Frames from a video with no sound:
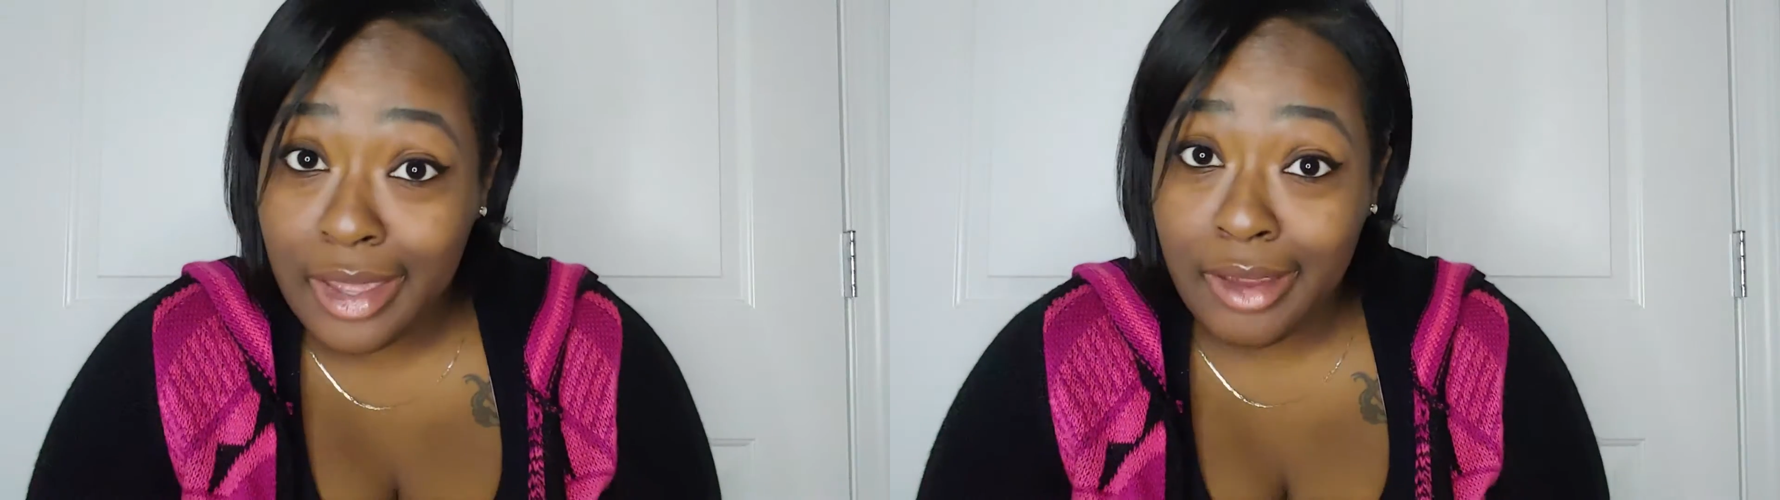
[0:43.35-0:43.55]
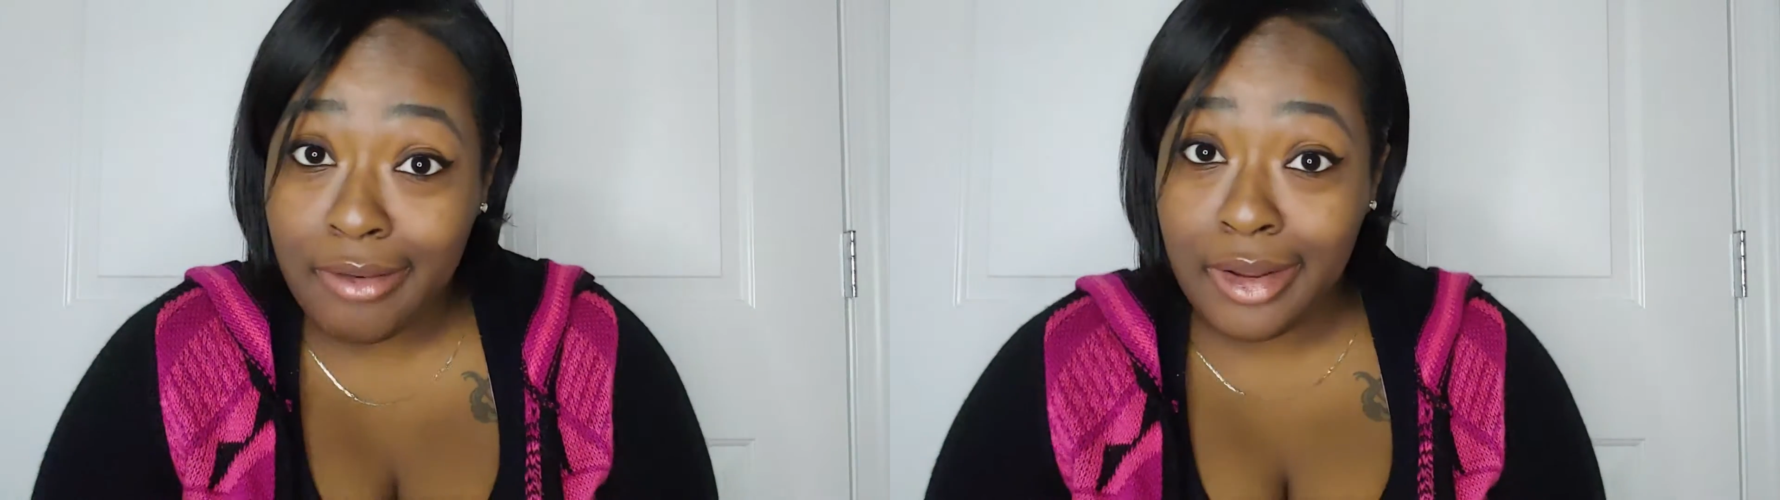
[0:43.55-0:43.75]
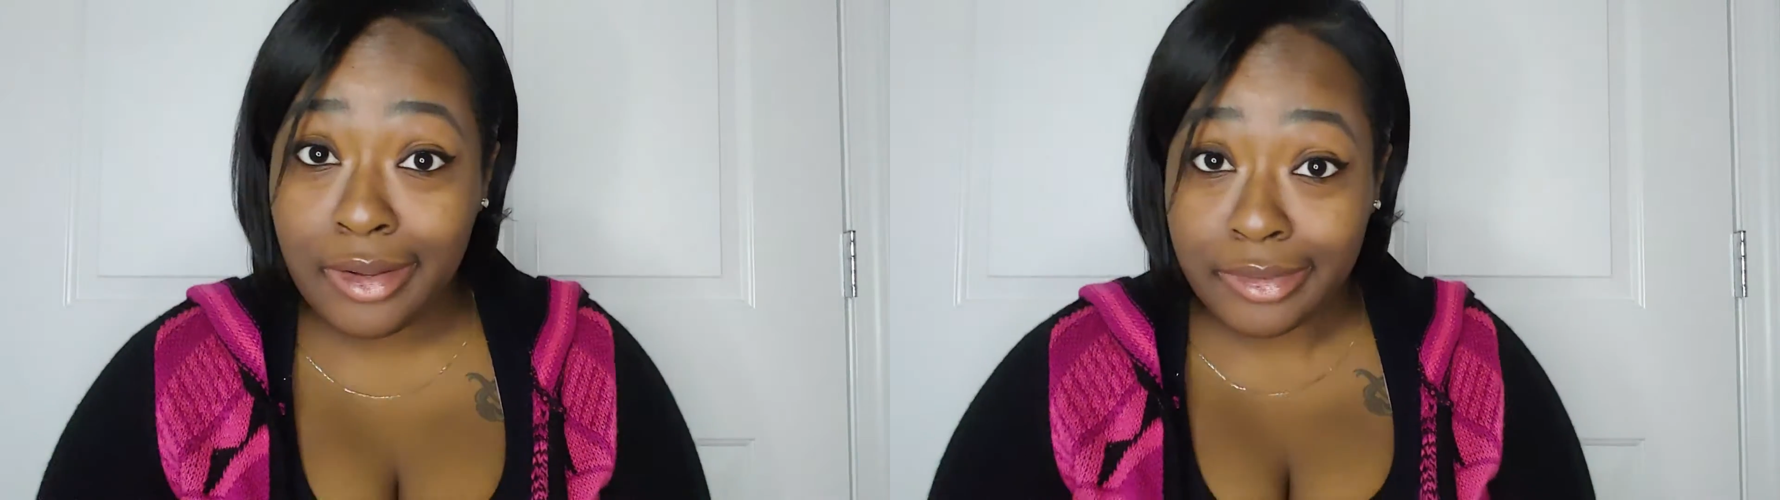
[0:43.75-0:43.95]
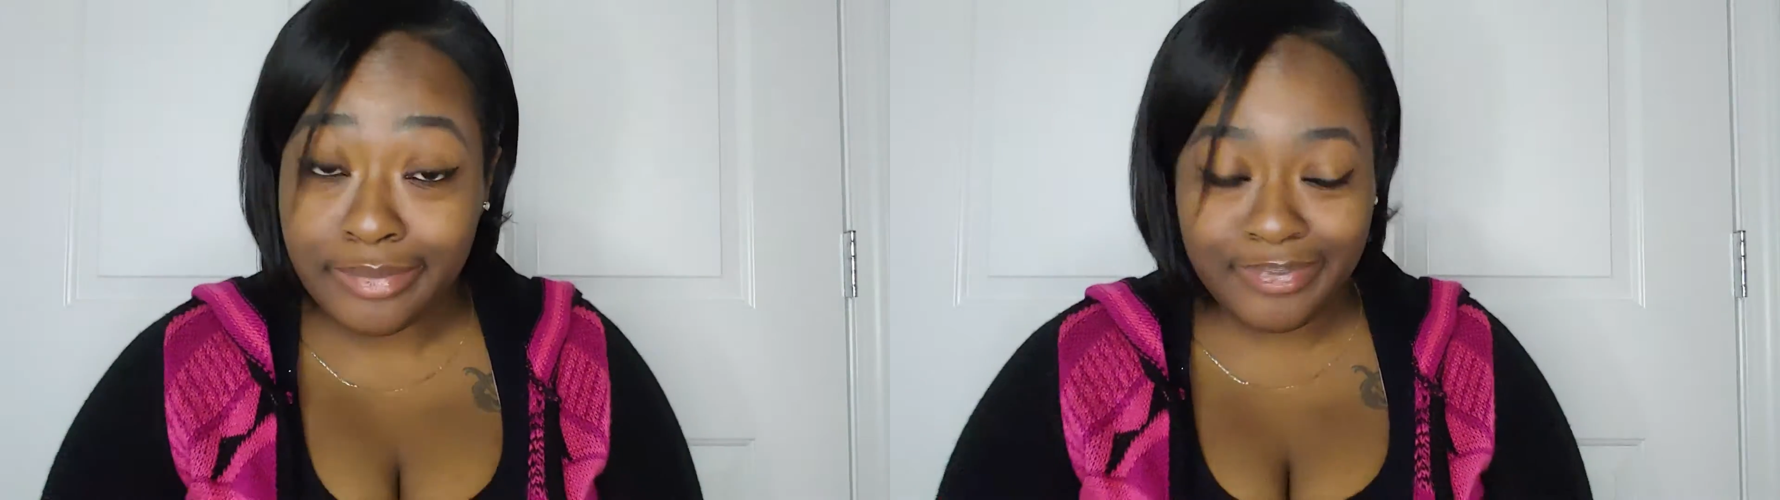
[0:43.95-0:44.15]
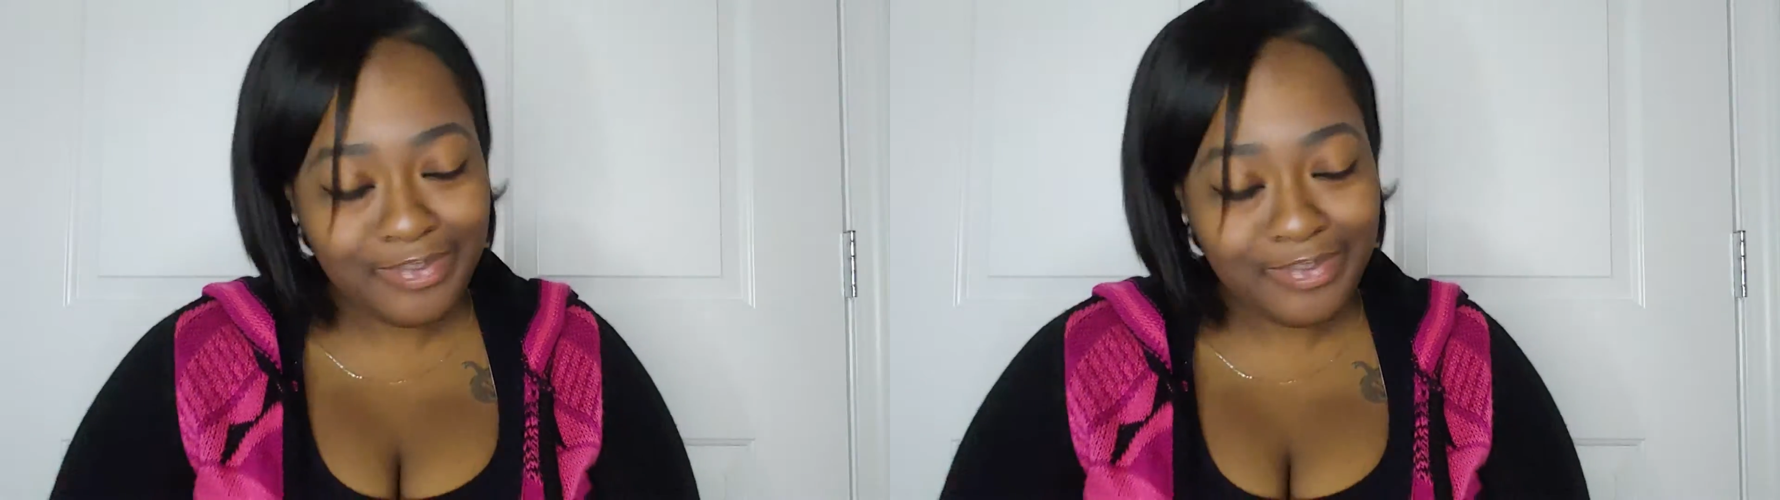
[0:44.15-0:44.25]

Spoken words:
I don't know.